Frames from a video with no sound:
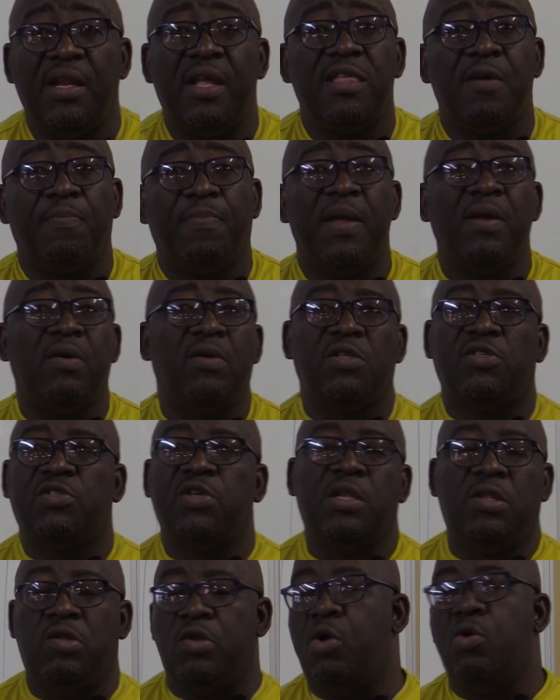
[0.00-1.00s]
another bank
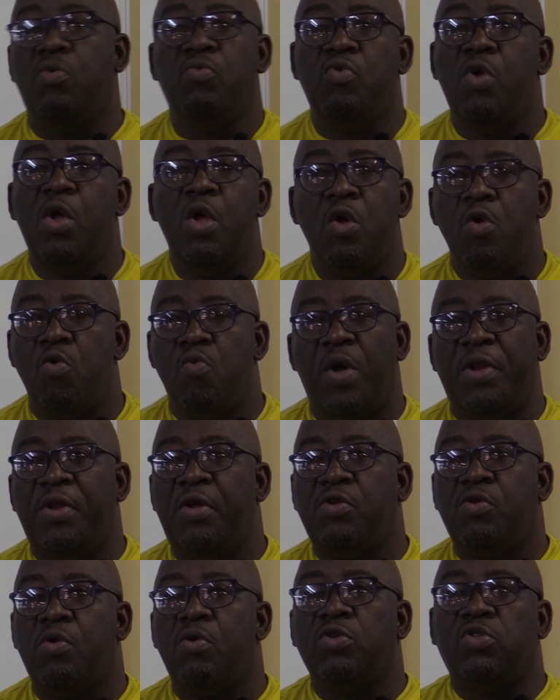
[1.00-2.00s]
said, no, we're
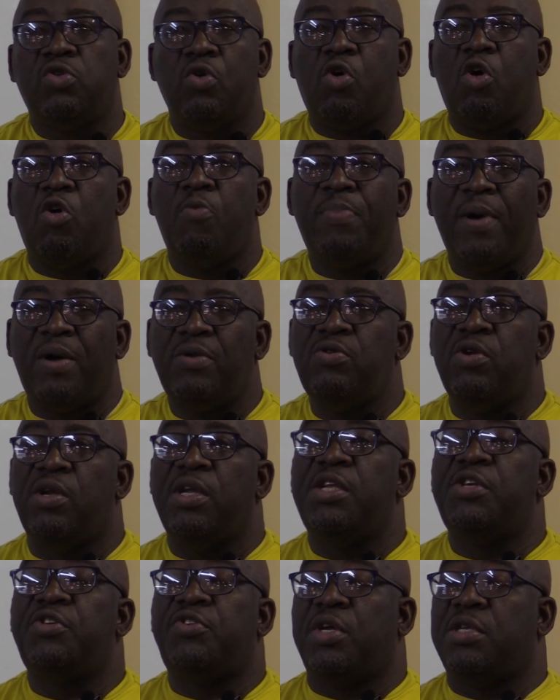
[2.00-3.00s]
not going to compound your
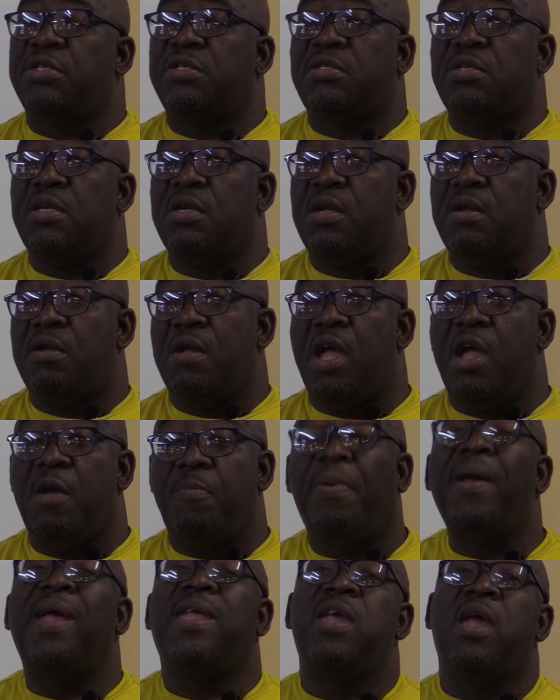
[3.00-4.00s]
interest uh,
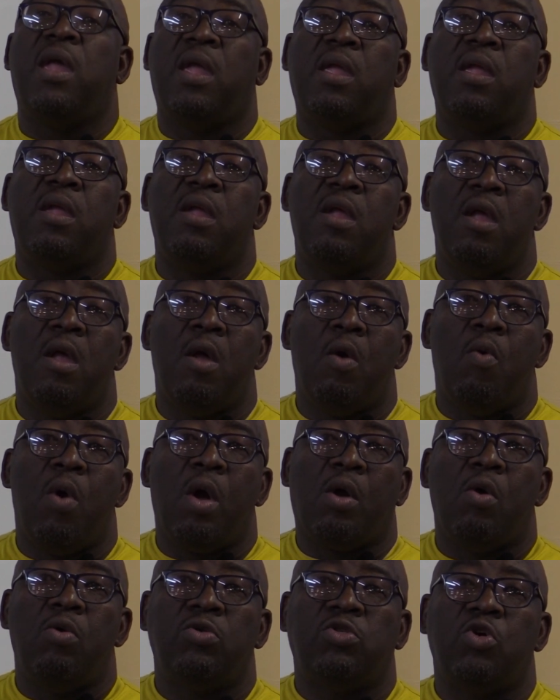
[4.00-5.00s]
per year. We're
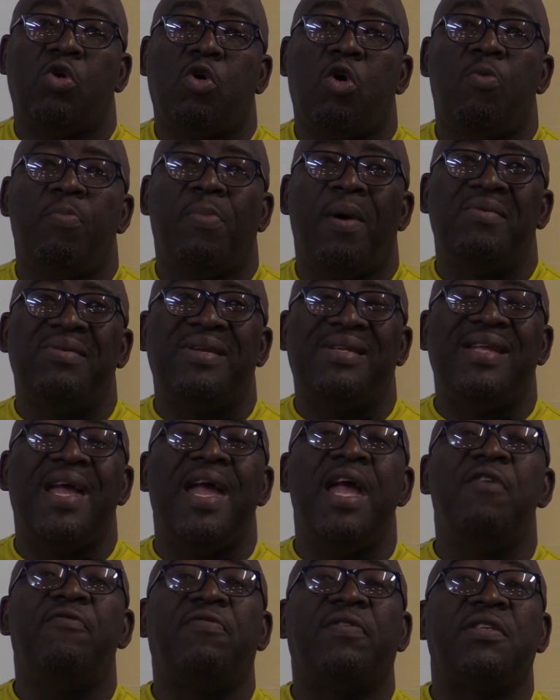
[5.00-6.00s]
going to compound it
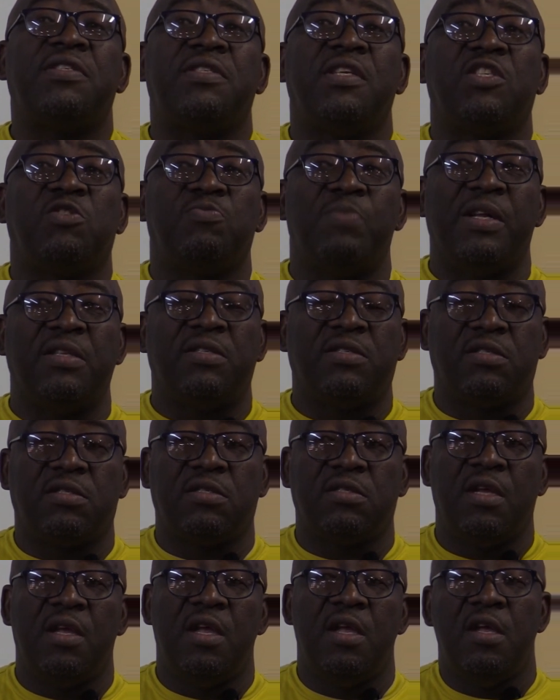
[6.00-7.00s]
every six
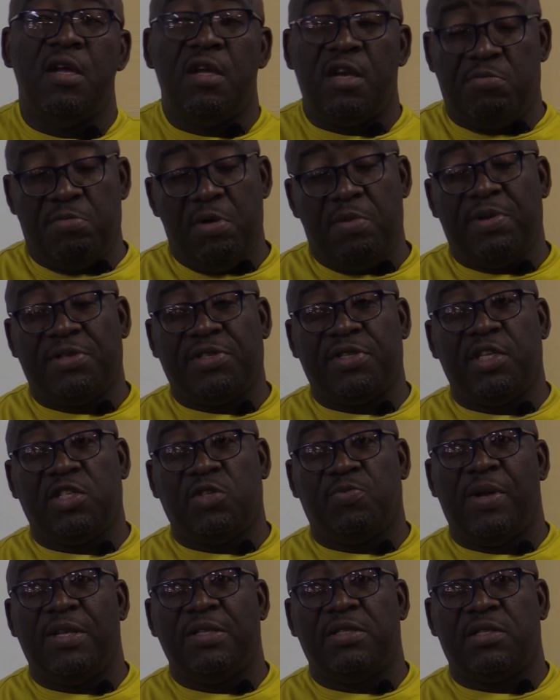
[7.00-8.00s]
months. Remember,
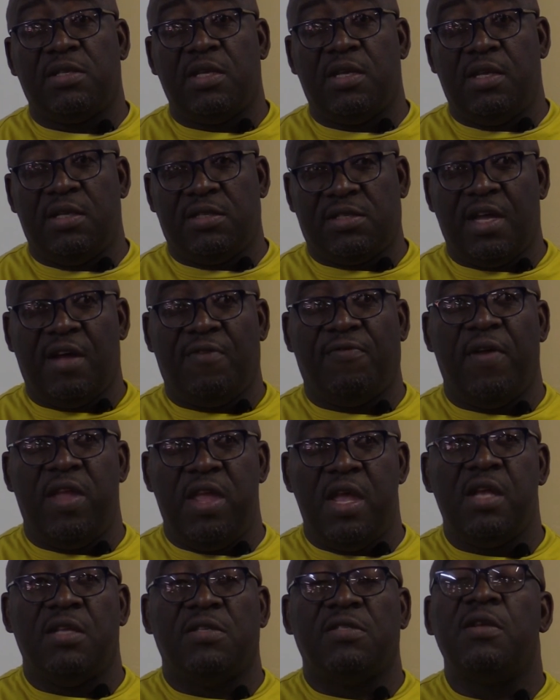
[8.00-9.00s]
six months is half a
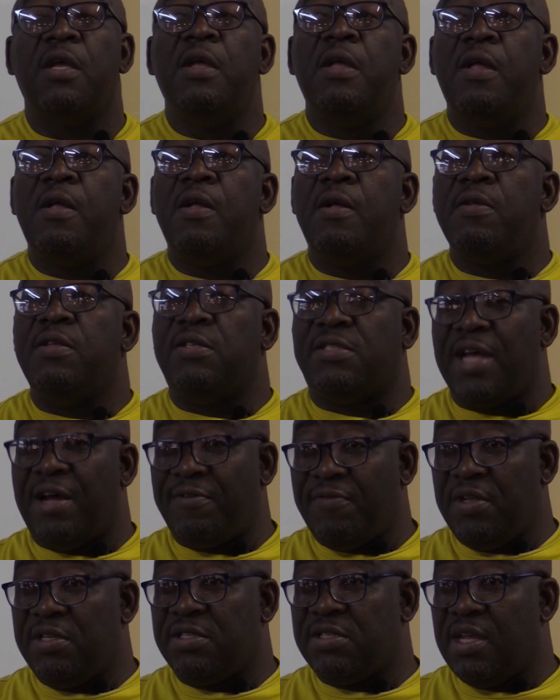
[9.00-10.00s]
year. It's
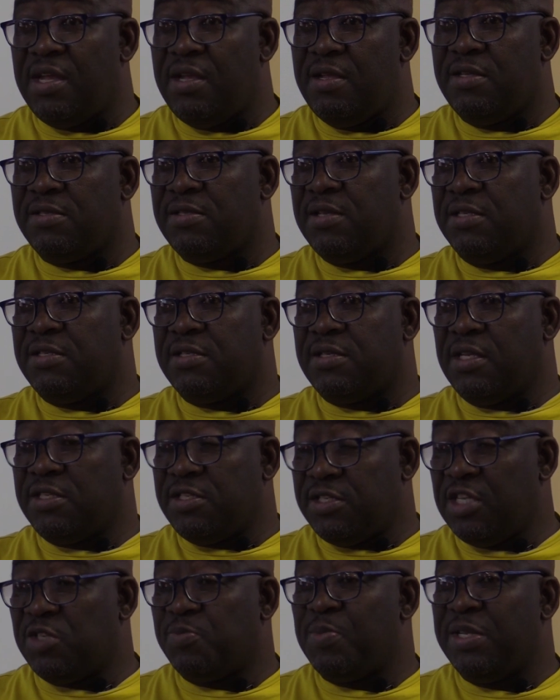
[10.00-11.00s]
half, it's, it's, it's six,
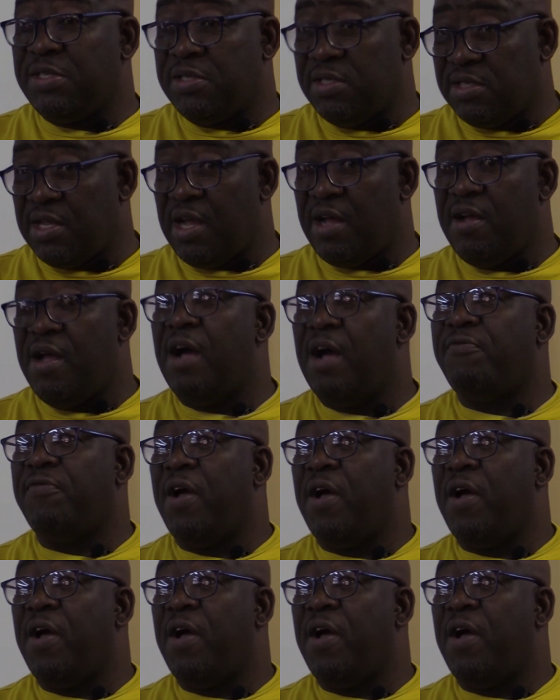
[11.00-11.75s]
six months is half,